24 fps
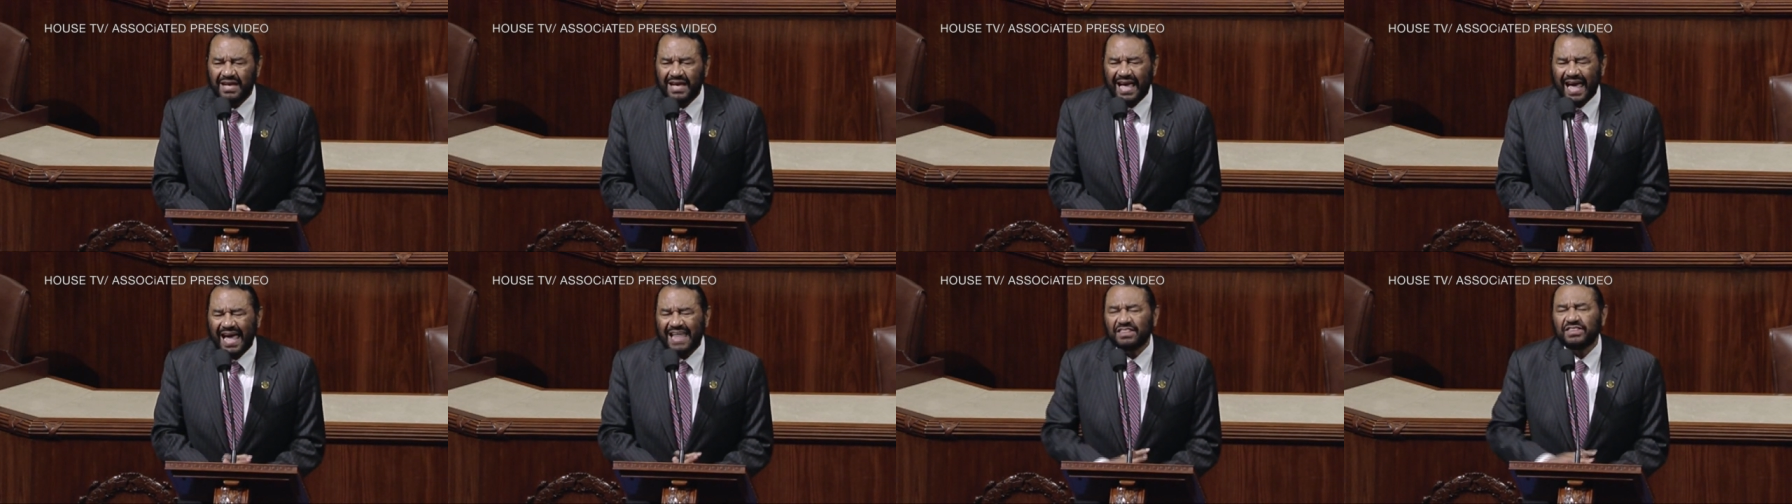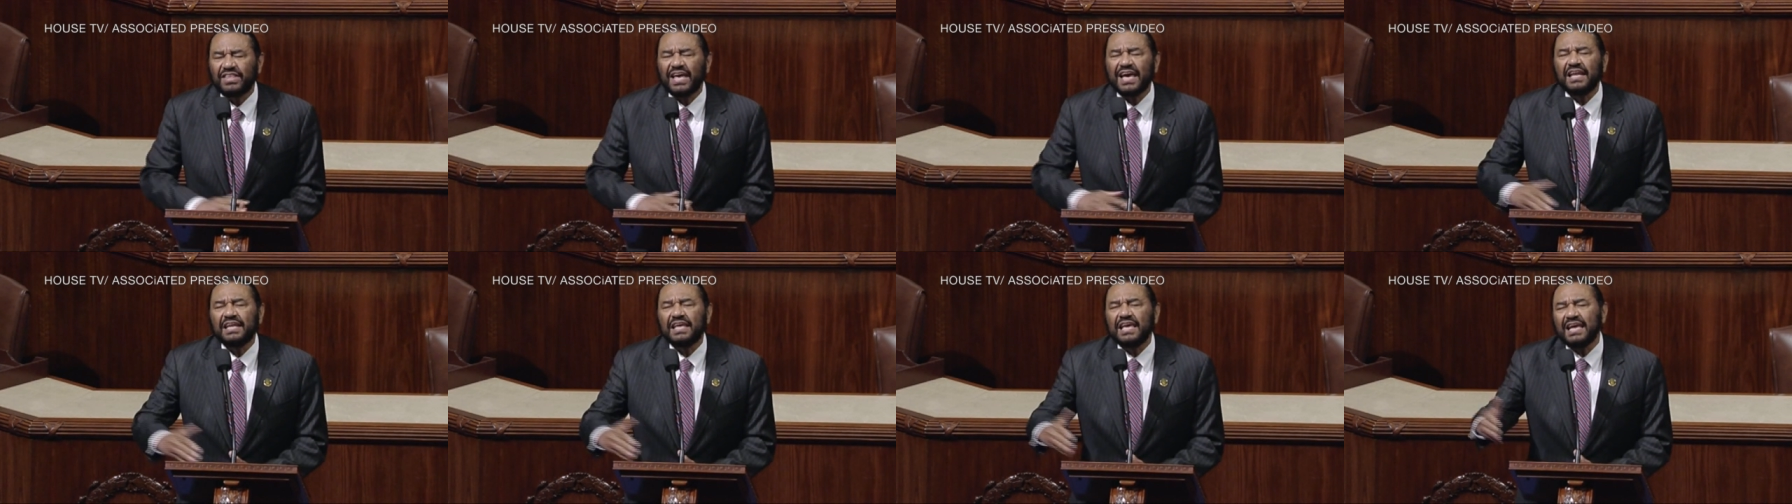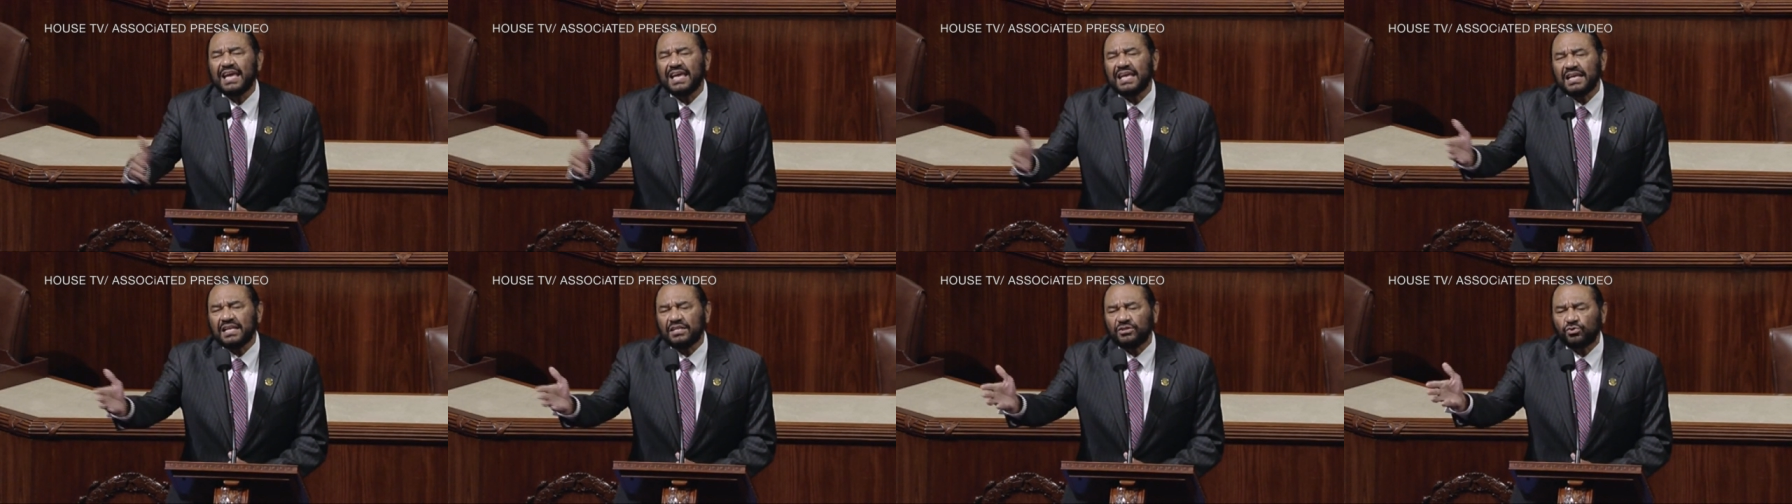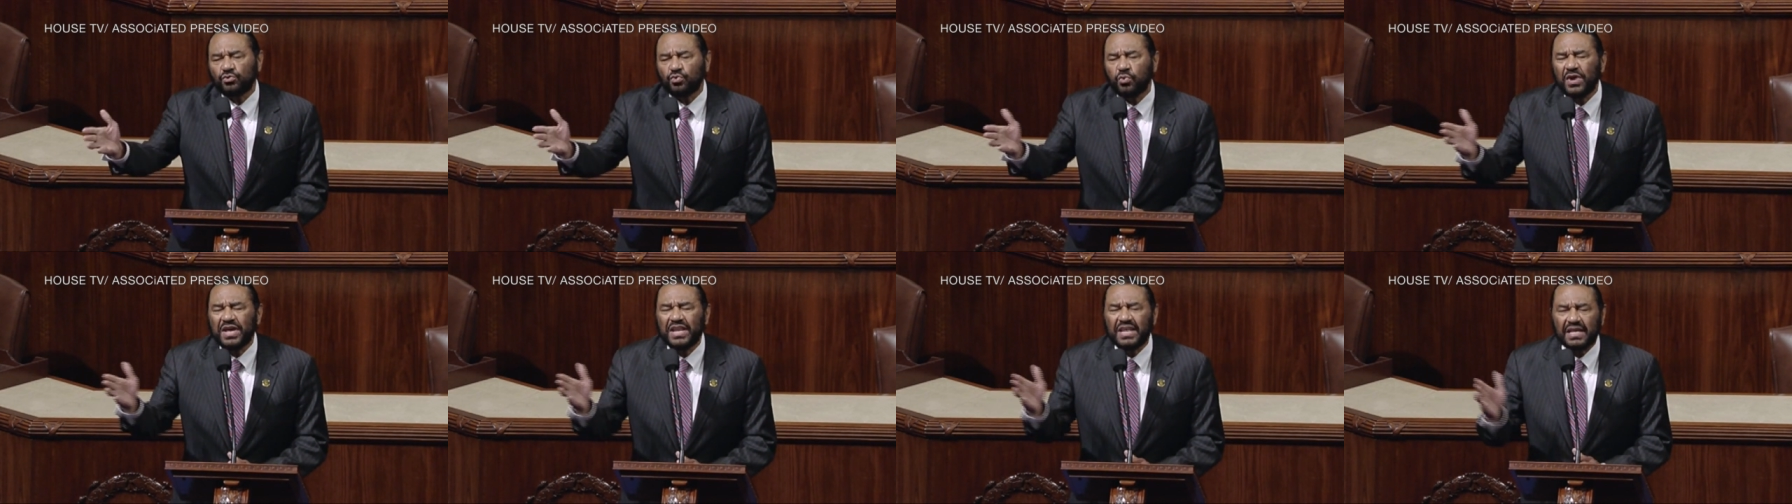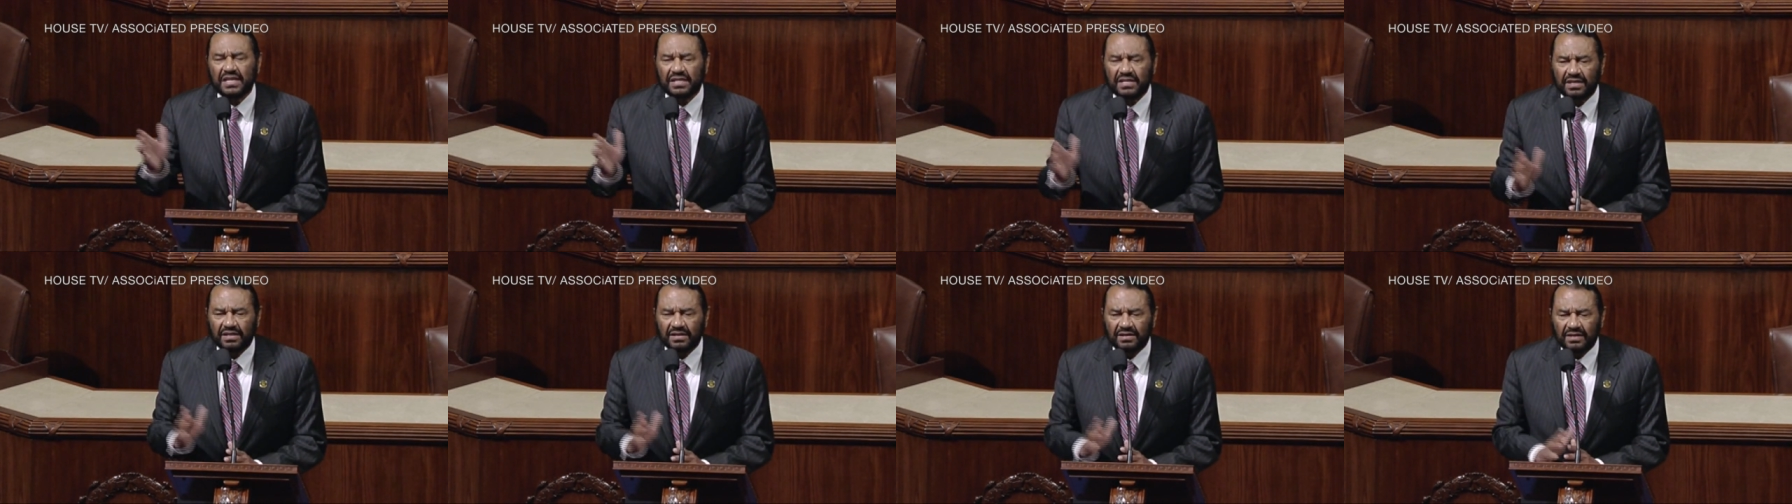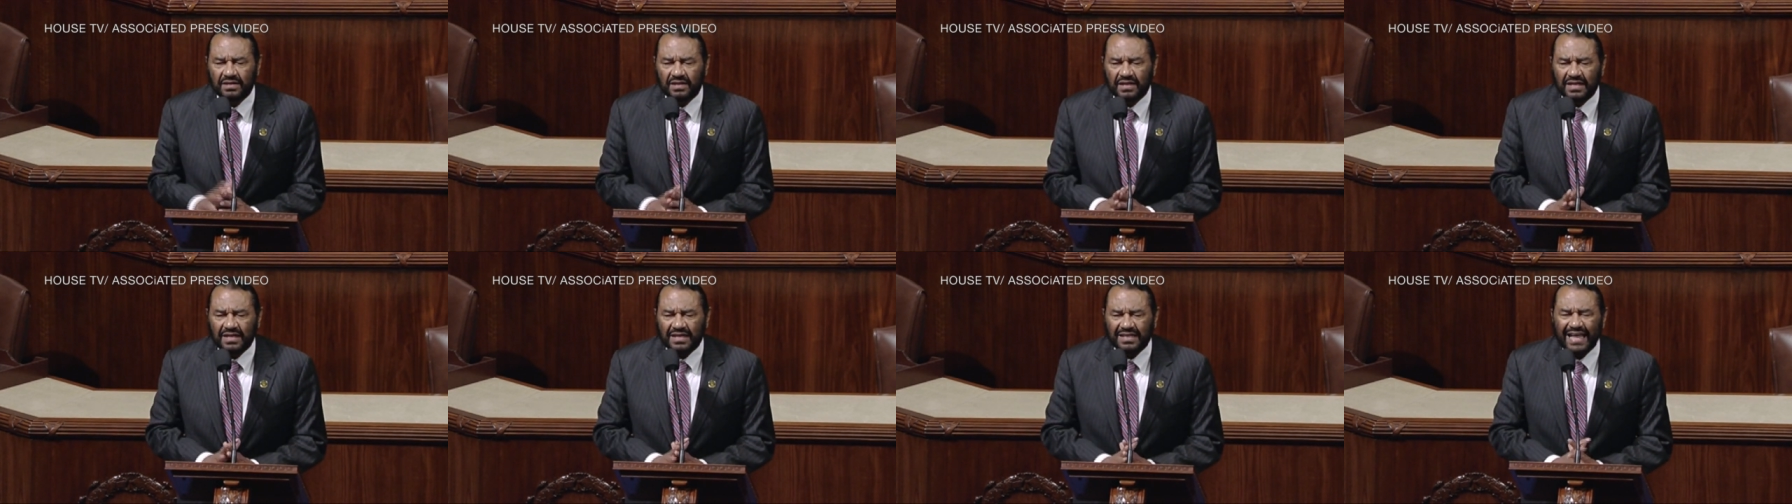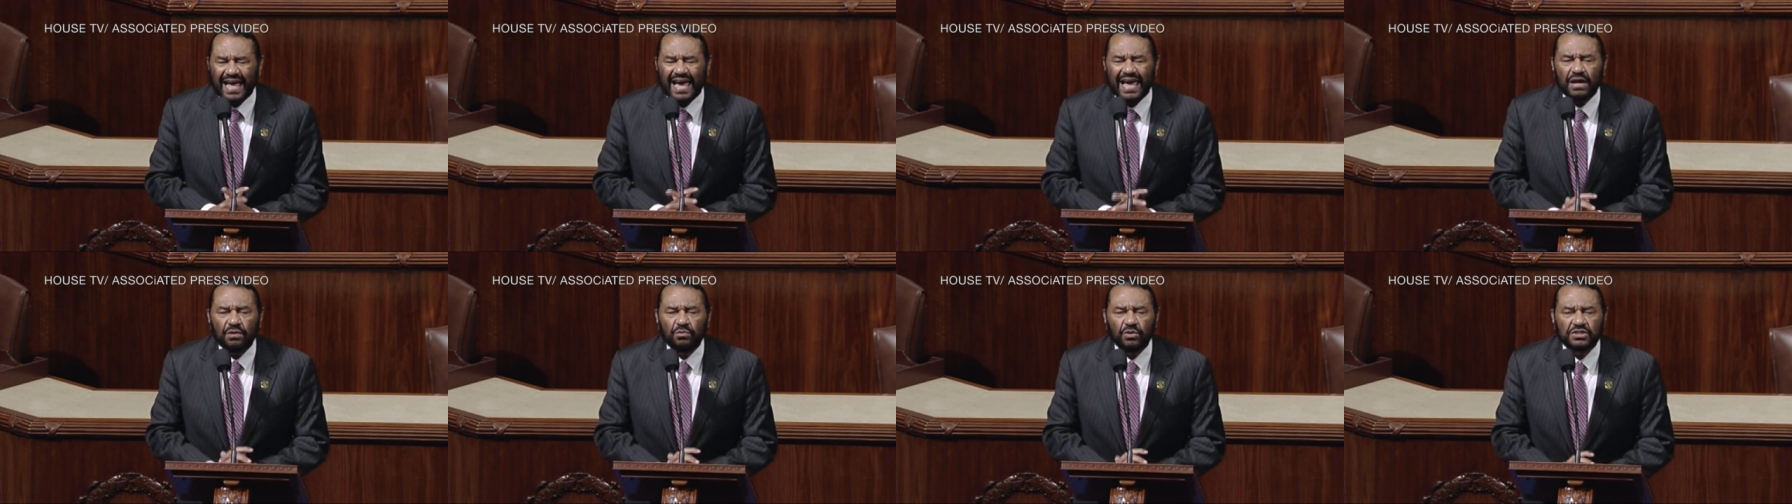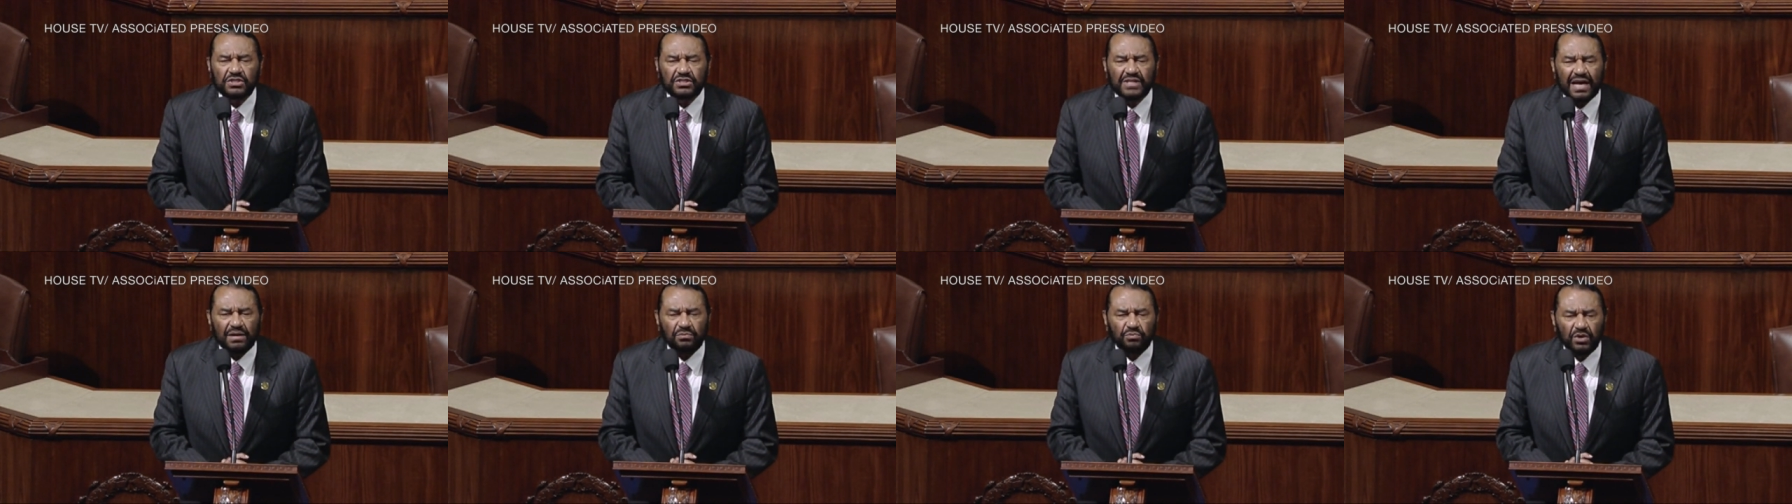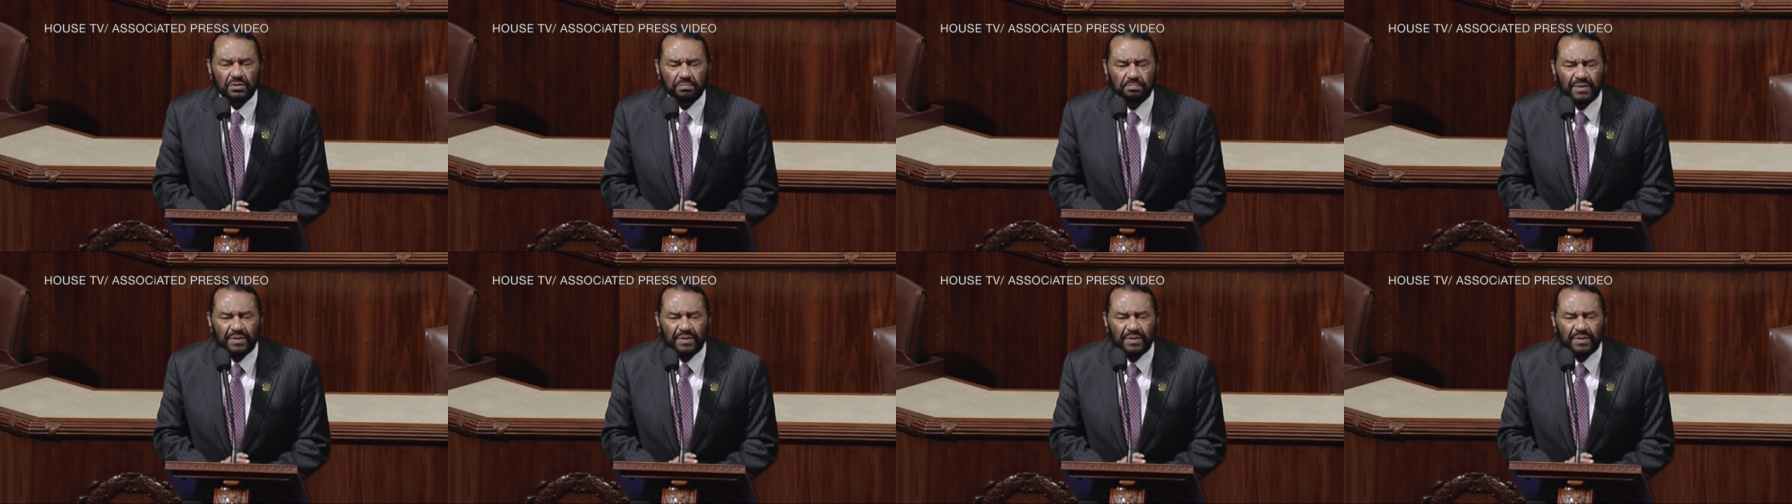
And then he tweeted language that would